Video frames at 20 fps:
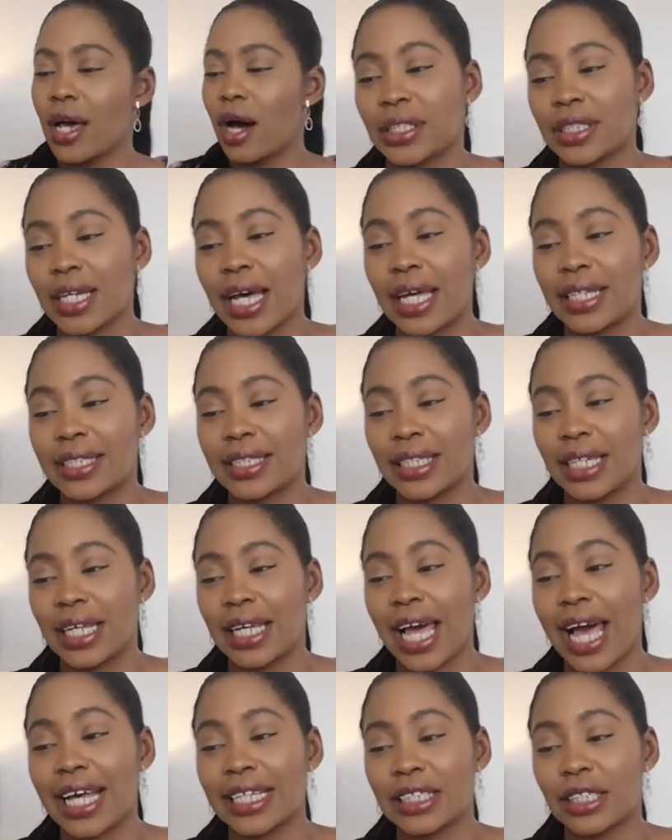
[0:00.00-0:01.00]
But
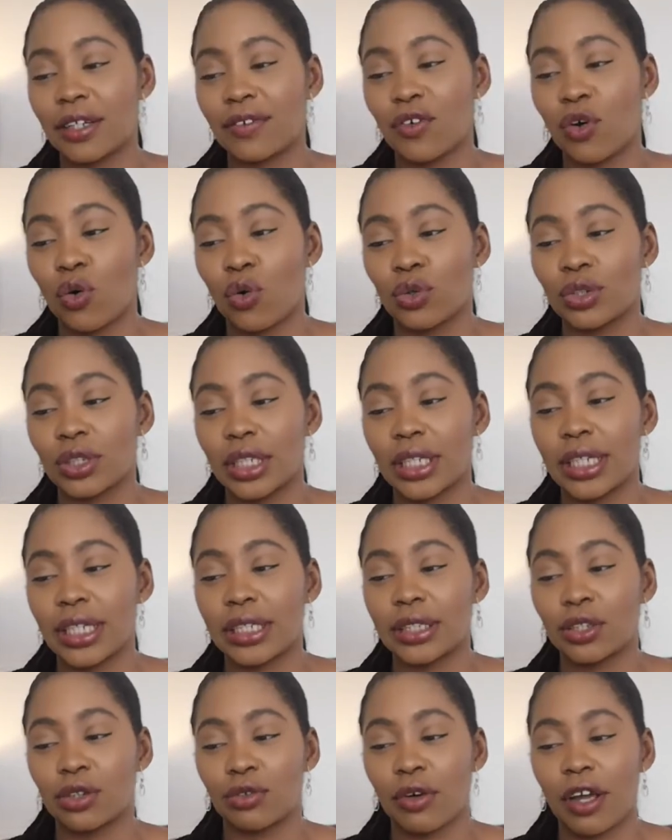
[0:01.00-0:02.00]
salicylic acid, of course,
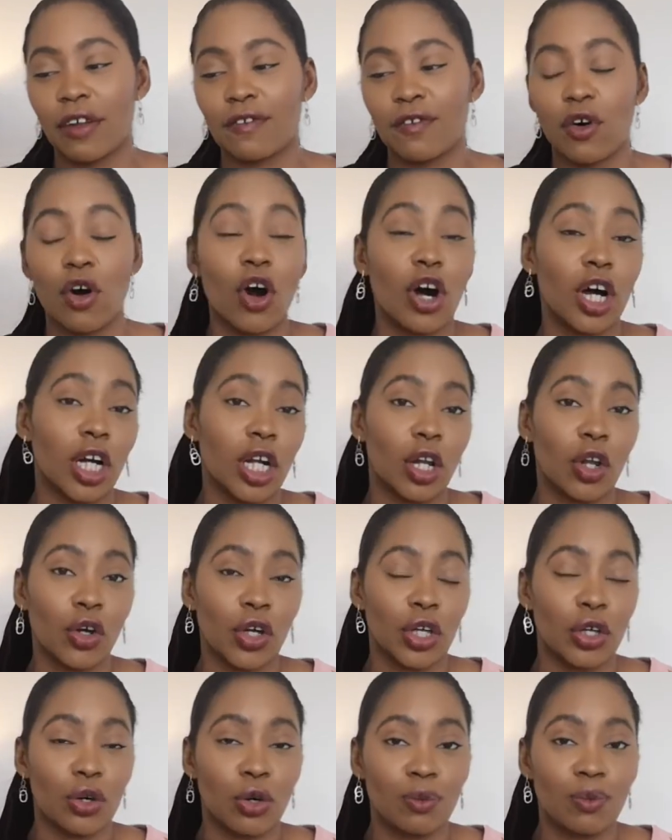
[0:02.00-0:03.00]
is great for
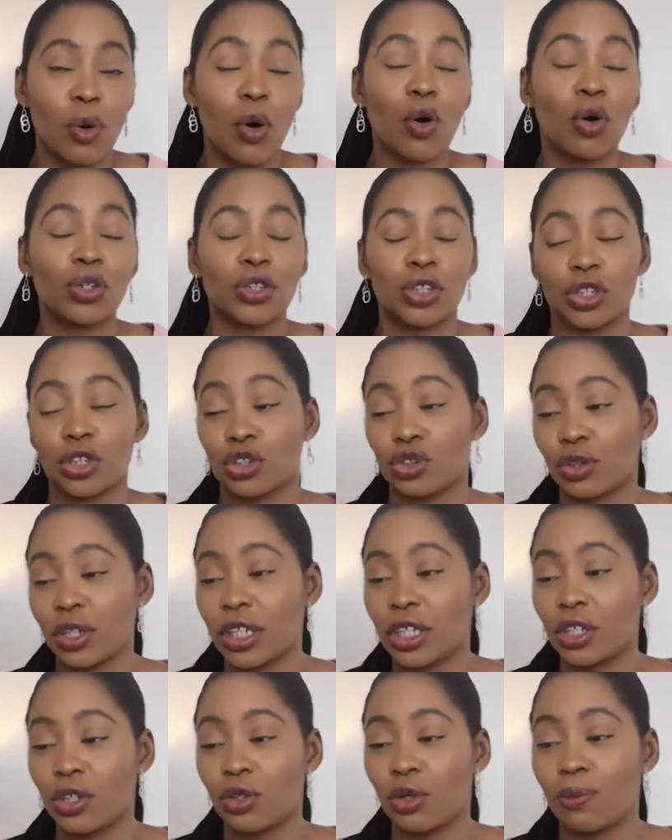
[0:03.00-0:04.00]
unclogging your pores and
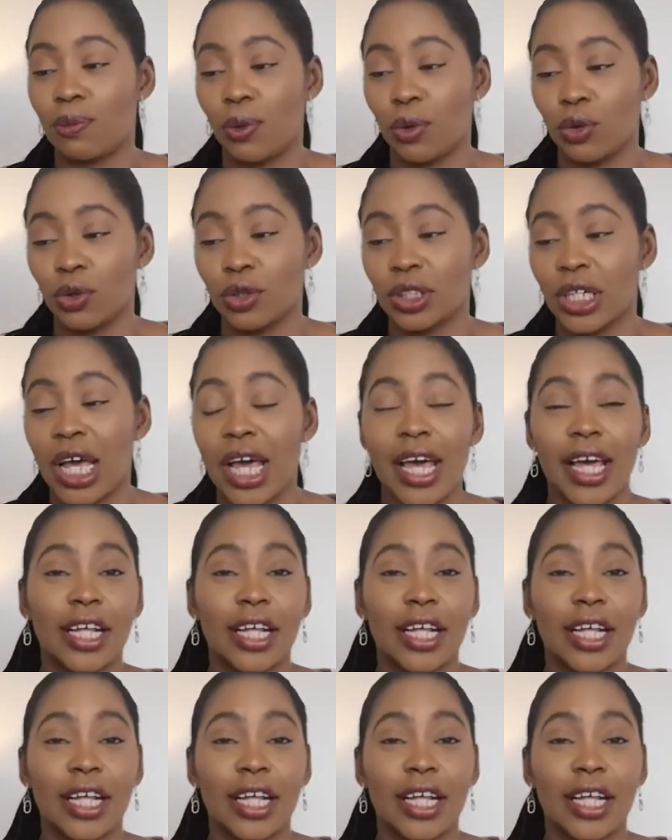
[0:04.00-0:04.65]
shrinking your pores.